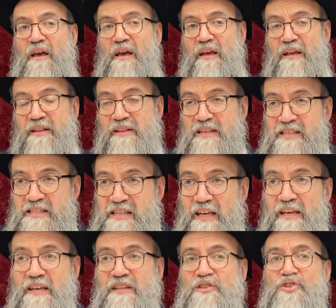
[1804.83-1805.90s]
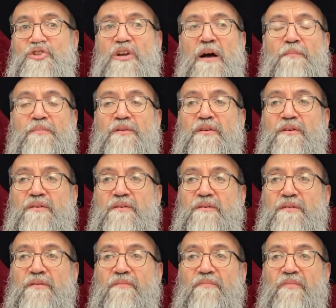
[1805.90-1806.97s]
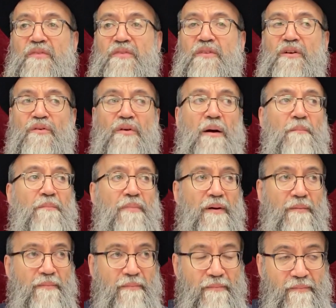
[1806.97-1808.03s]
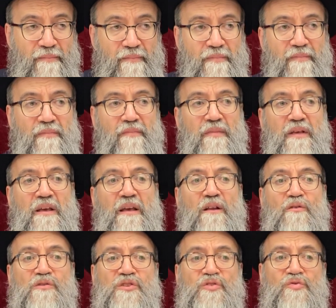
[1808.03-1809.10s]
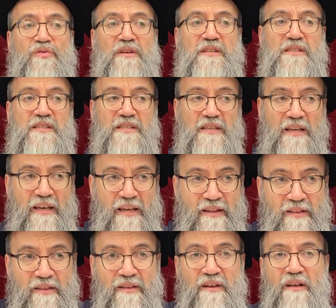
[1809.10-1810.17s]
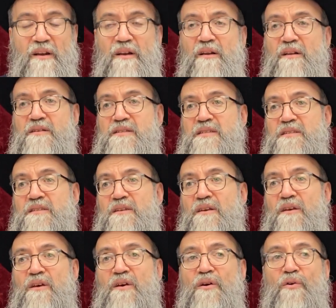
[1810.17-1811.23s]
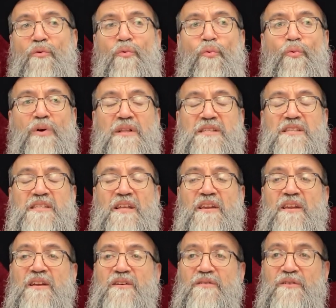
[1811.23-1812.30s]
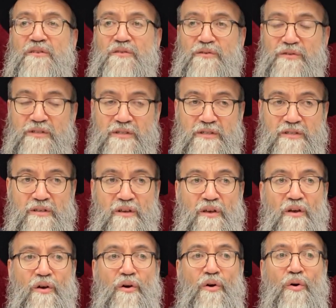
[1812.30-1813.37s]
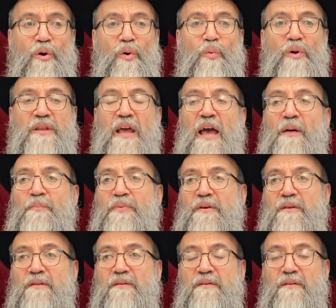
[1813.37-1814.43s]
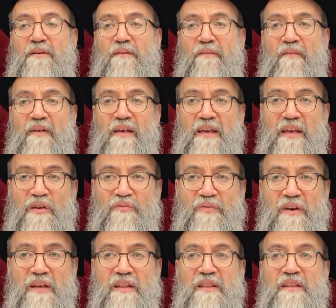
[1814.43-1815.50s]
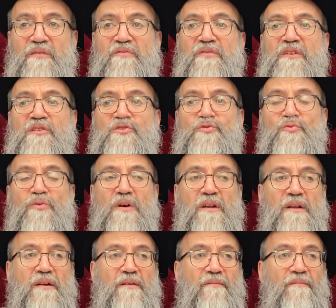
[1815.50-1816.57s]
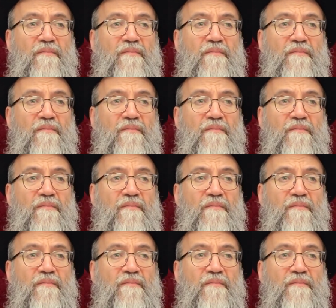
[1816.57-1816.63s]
In the second chapter, the Rambam illustrates and deals with scenarios, what happened if an individual